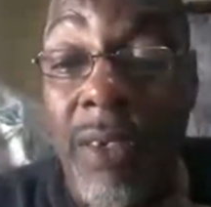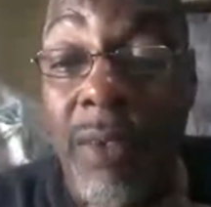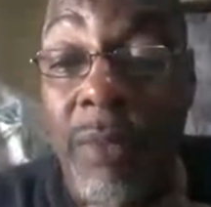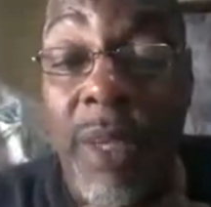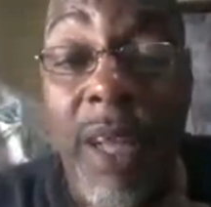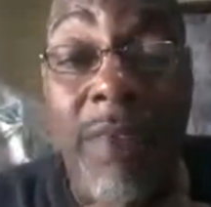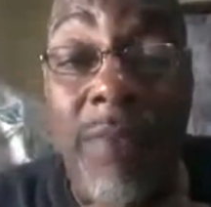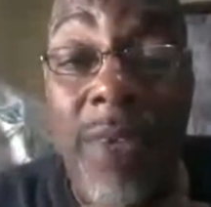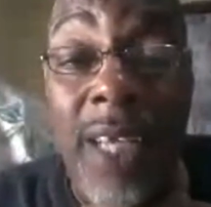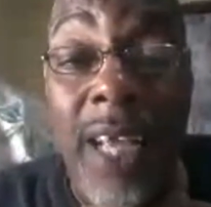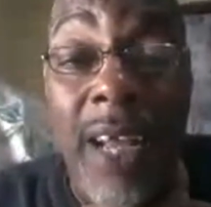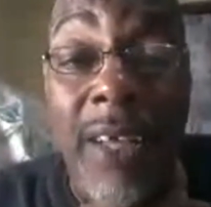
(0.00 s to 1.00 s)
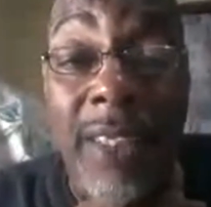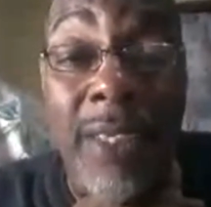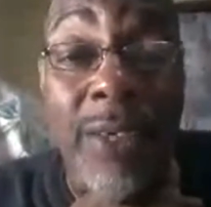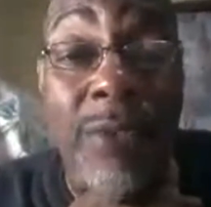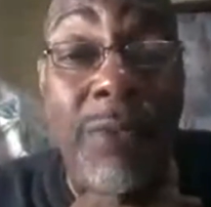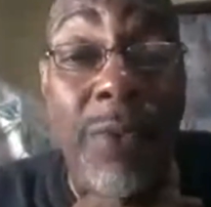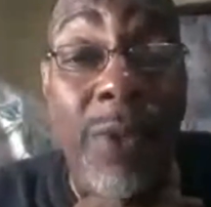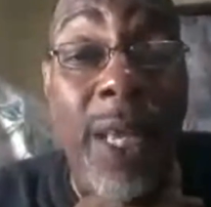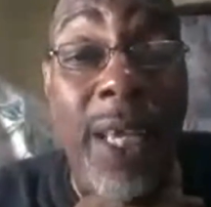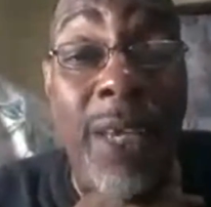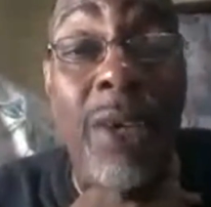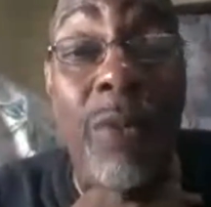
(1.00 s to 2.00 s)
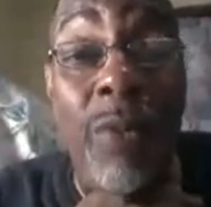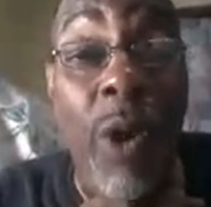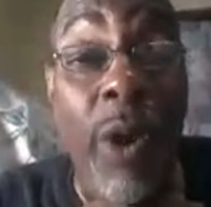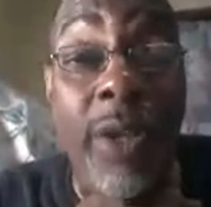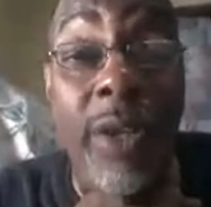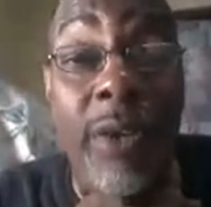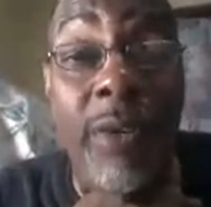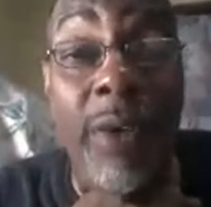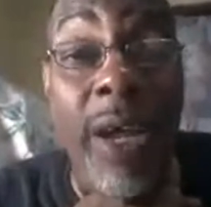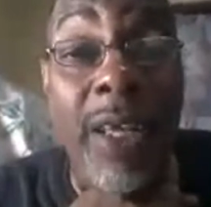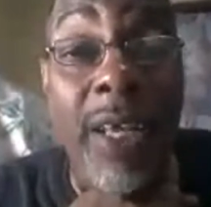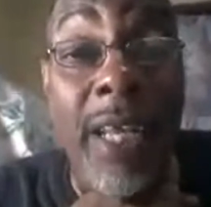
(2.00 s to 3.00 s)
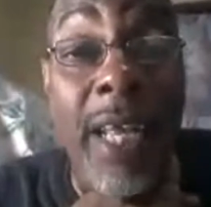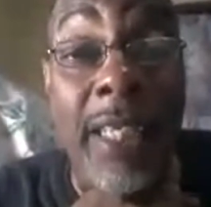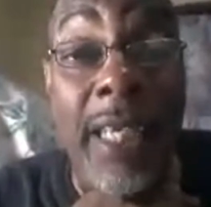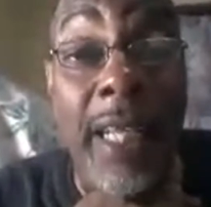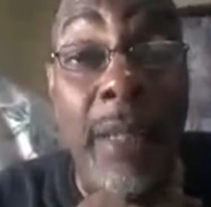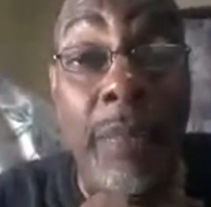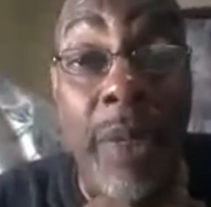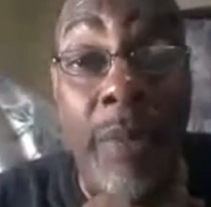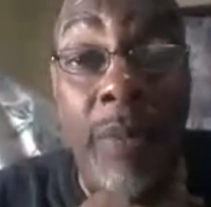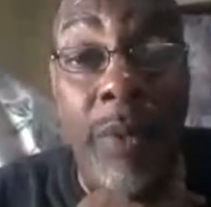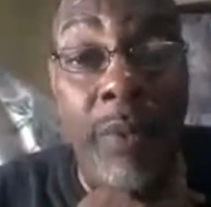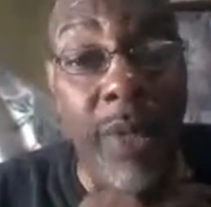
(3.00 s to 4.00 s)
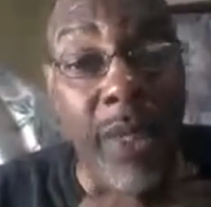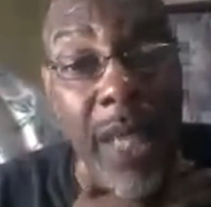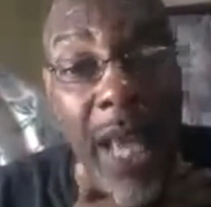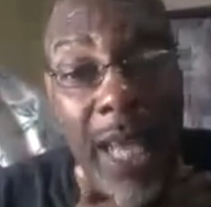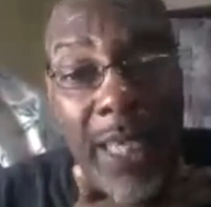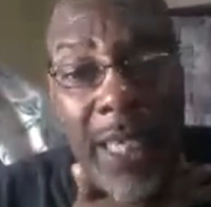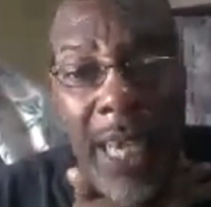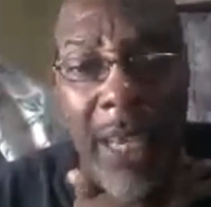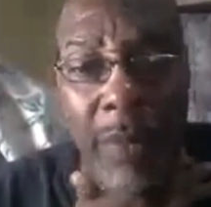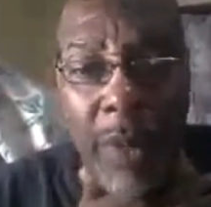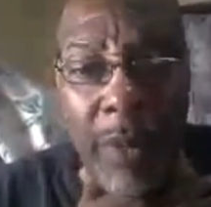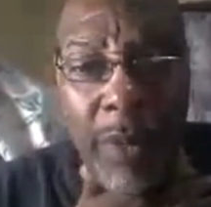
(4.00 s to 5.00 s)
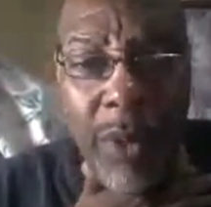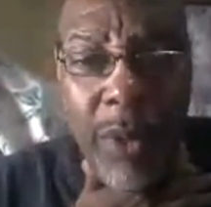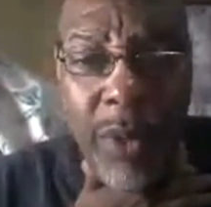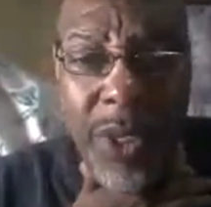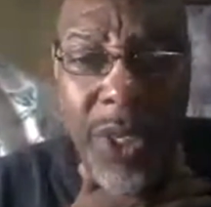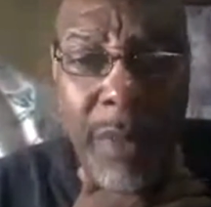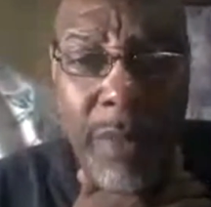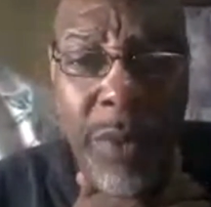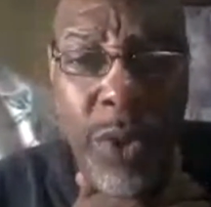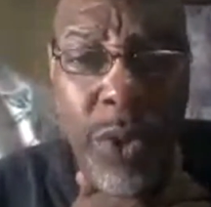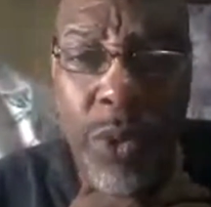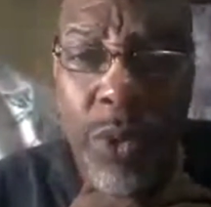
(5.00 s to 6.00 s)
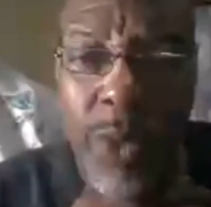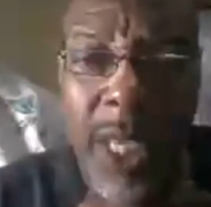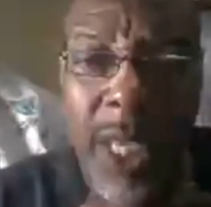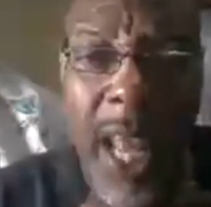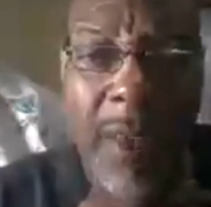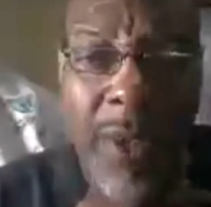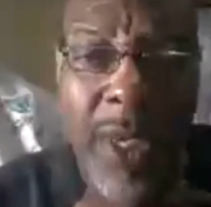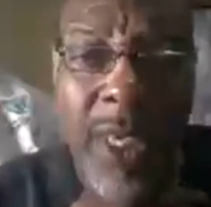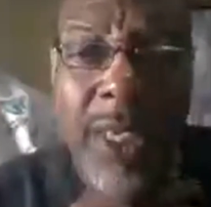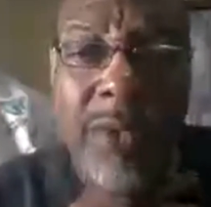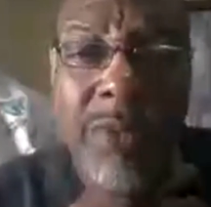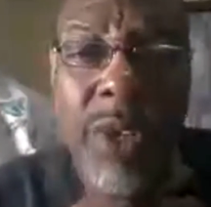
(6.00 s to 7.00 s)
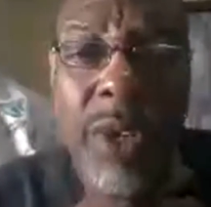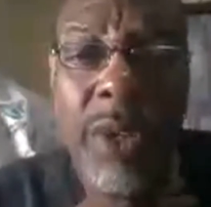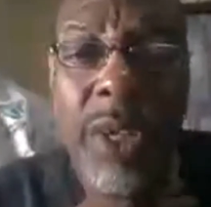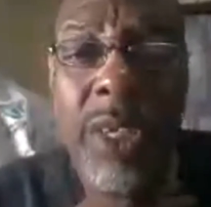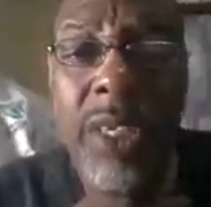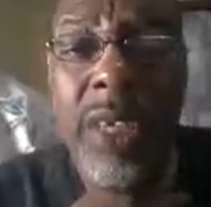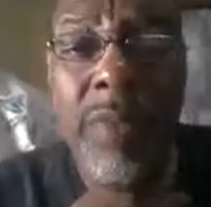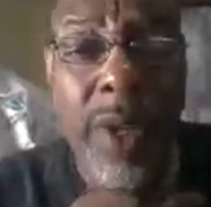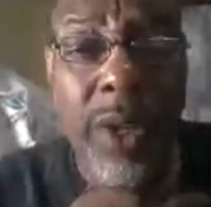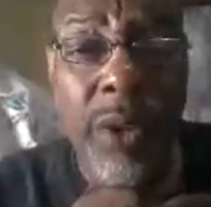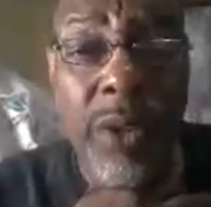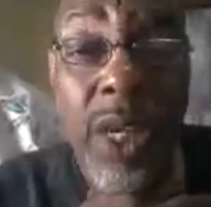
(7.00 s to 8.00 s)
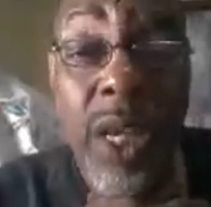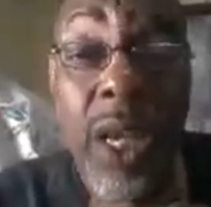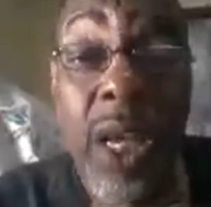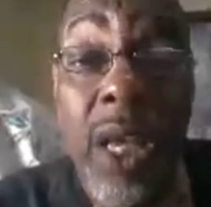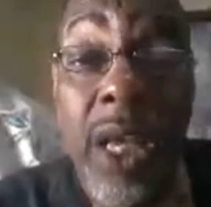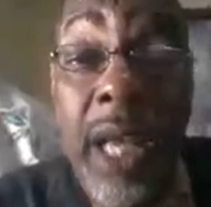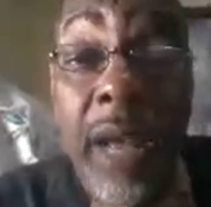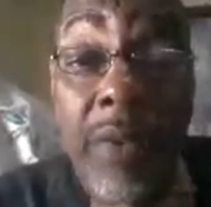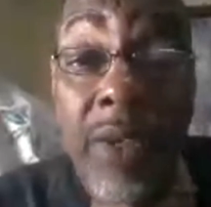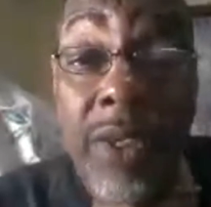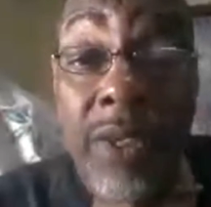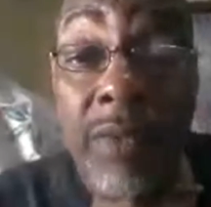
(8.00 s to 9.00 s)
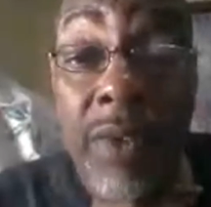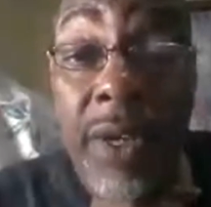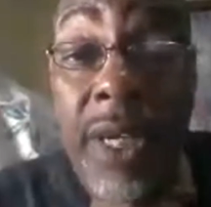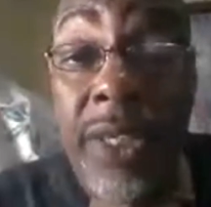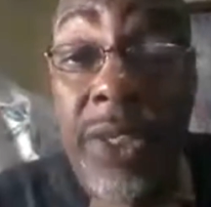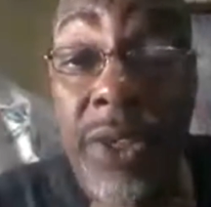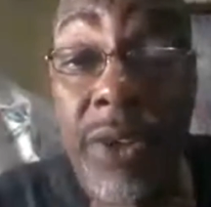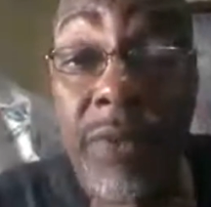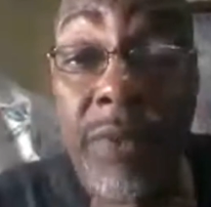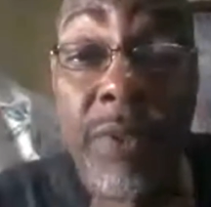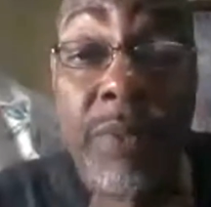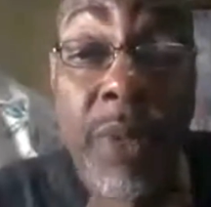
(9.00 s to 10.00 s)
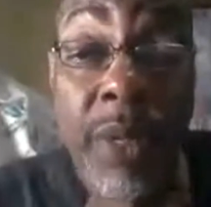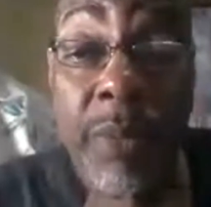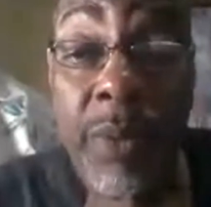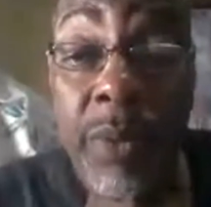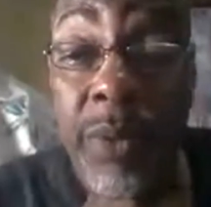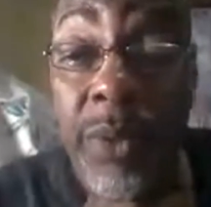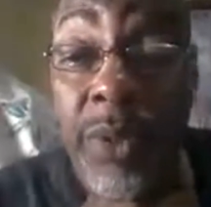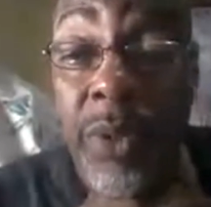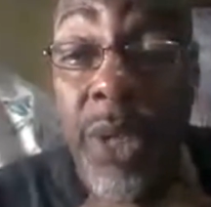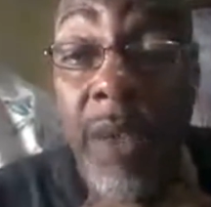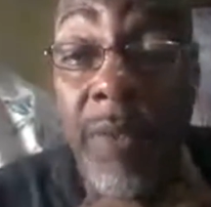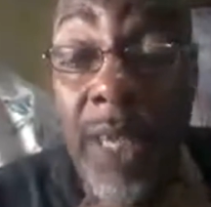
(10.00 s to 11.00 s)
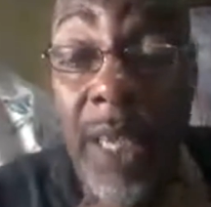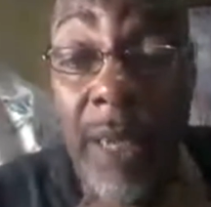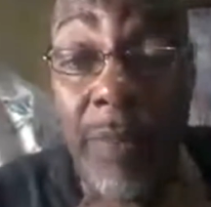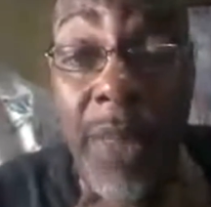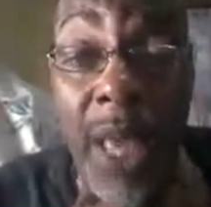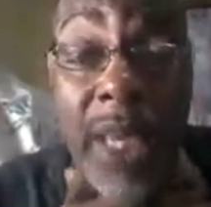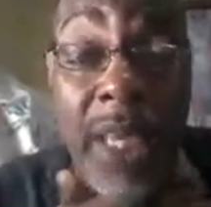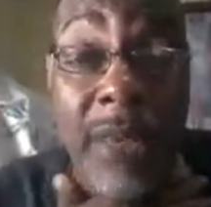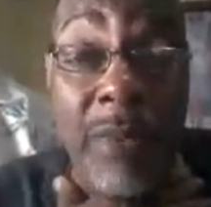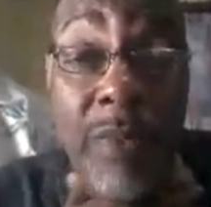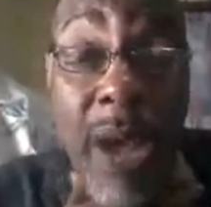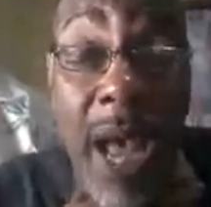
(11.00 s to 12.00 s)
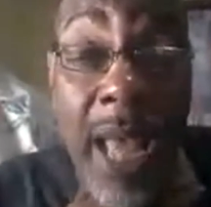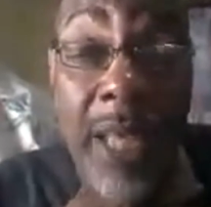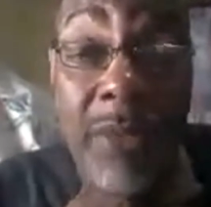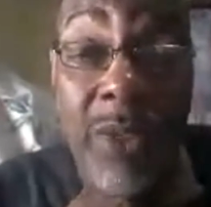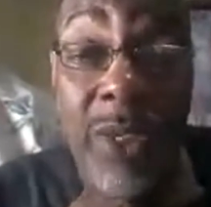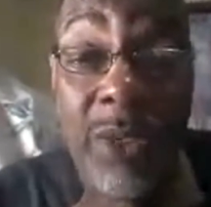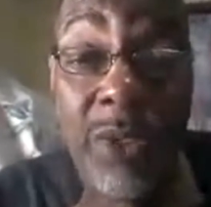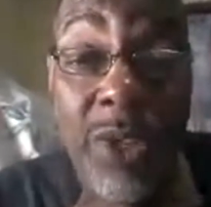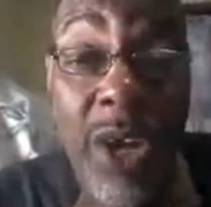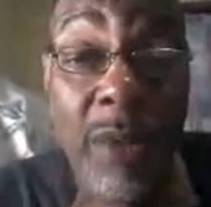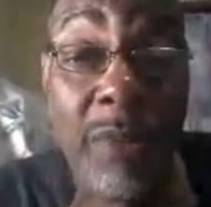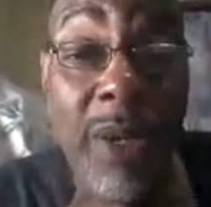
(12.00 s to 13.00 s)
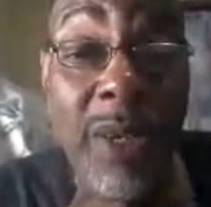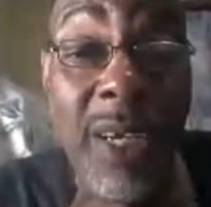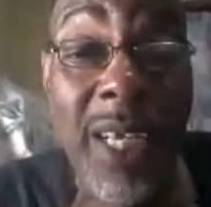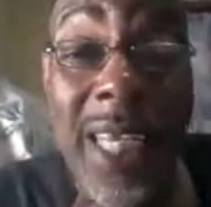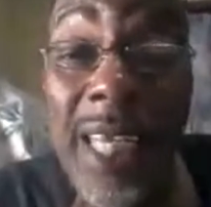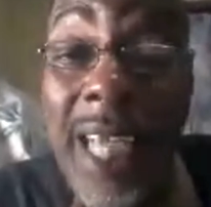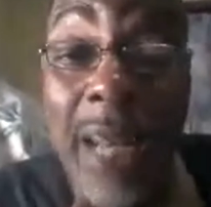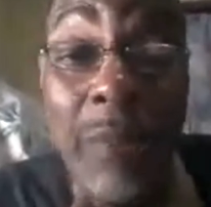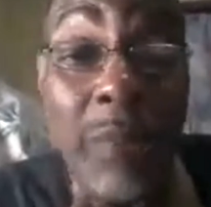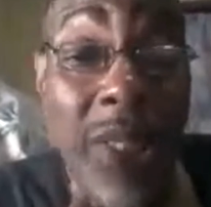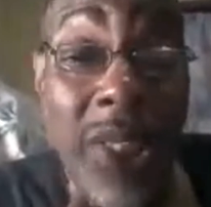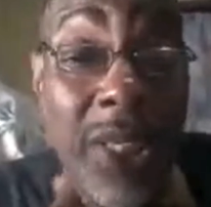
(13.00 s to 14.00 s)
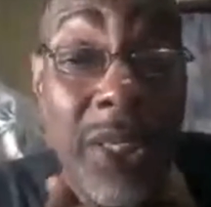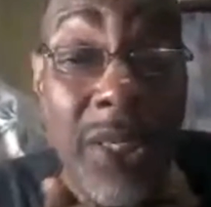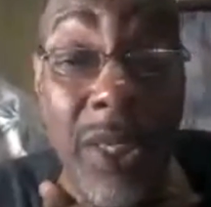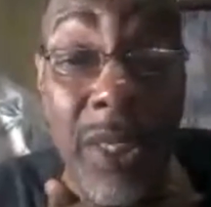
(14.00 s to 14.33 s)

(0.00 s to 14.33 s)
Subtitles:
but I funny how I still feel like it can work. I can educate the people, but educating people on something new in Africa is very difficult. Africans are very conservative people, so you have to keep that in mind when you talk about any kind of business.